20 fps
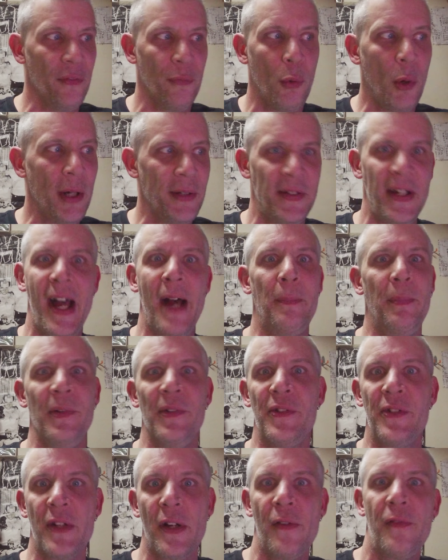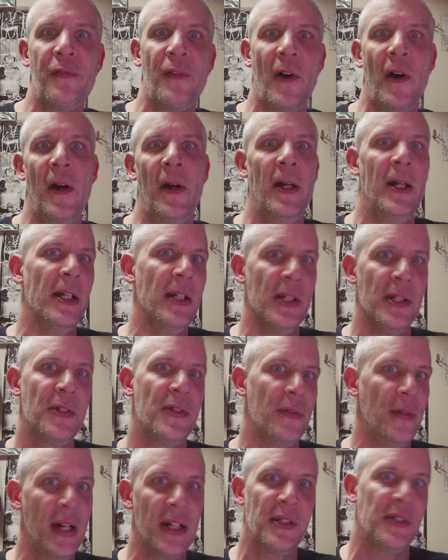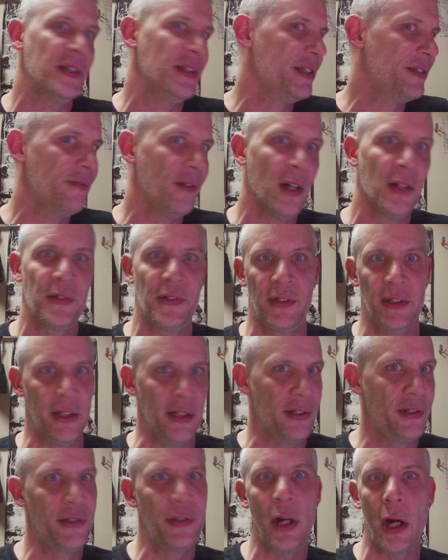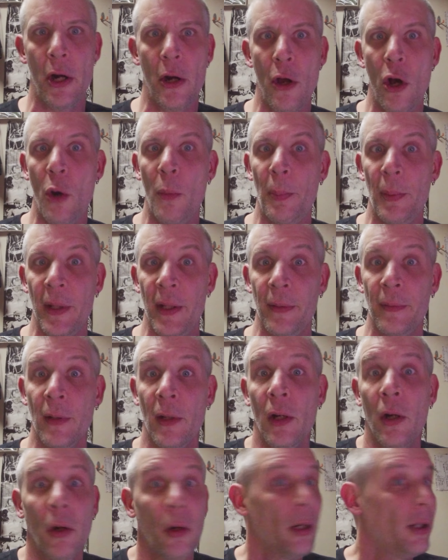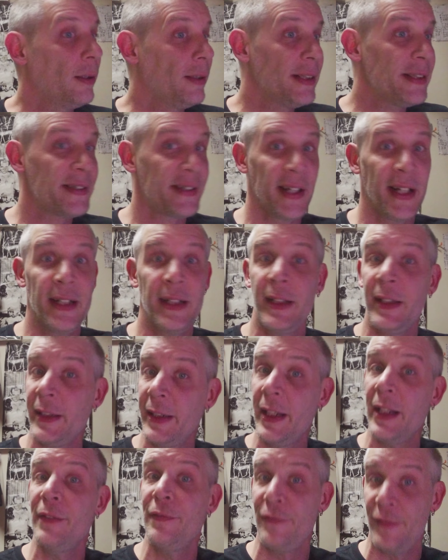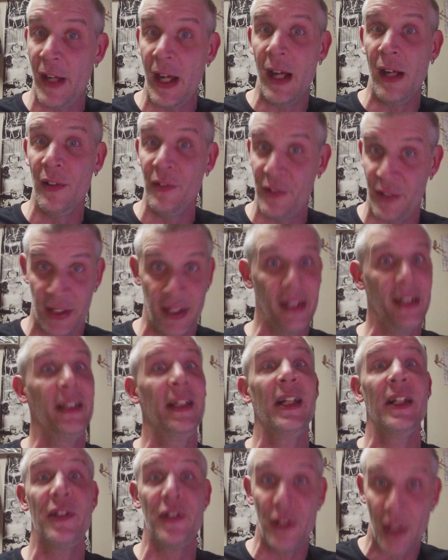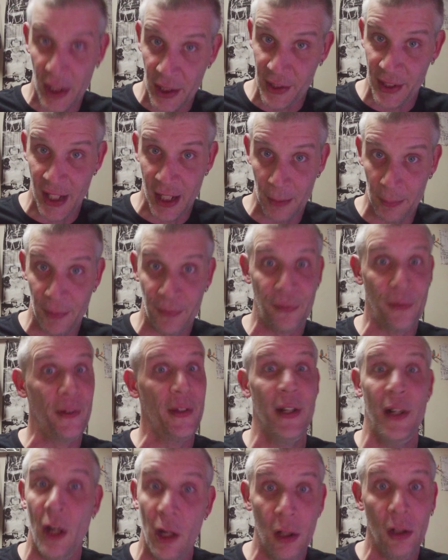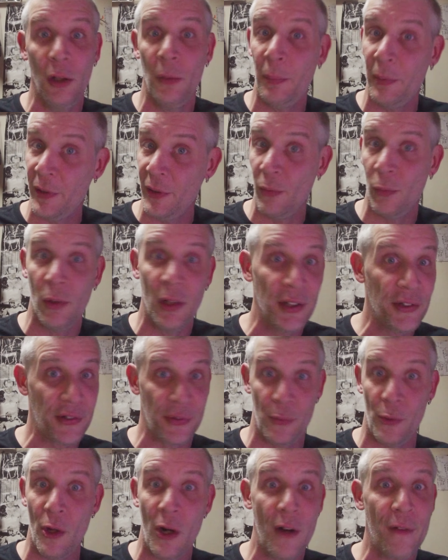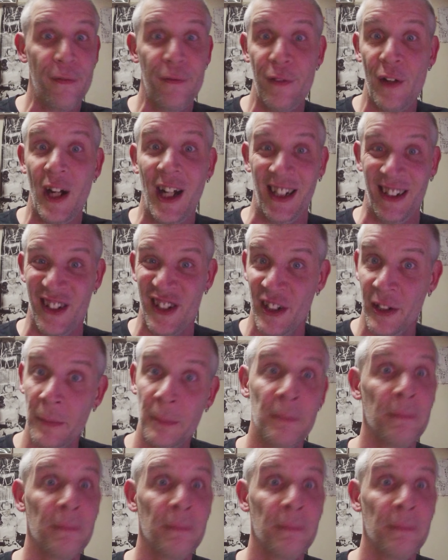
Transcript: of what's happened so far, is the rest of these vaults are going to start opening. Or at least they need to get found so they can get shut down before they all open at once and we're all fucked.